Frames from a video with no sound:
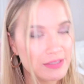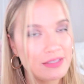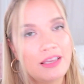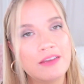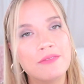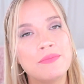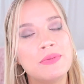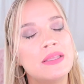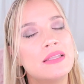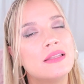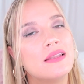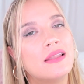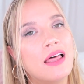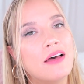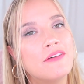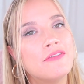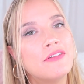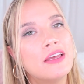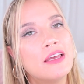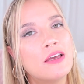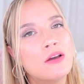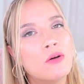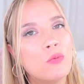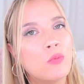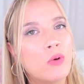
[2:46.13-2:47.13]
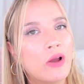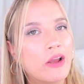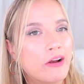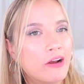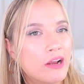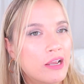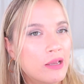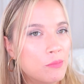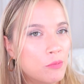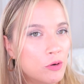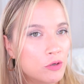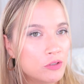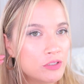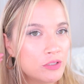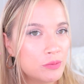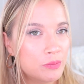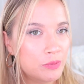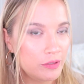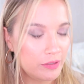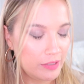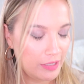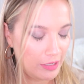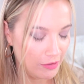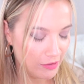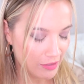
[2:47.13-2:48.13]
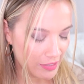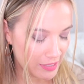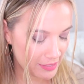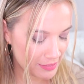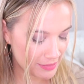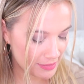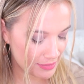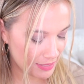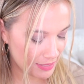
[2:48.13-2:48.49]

I've been loving wearing multiple earrings